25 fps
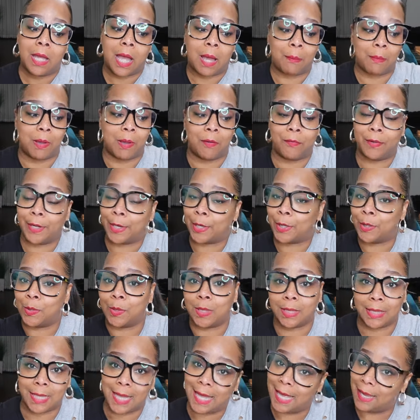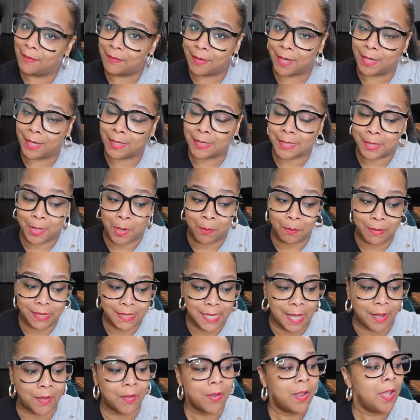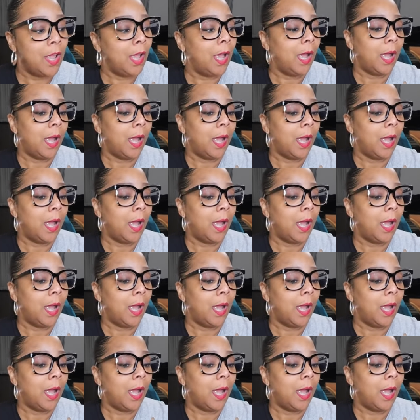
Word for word: I'm over there going live, y'all, so don't miss out.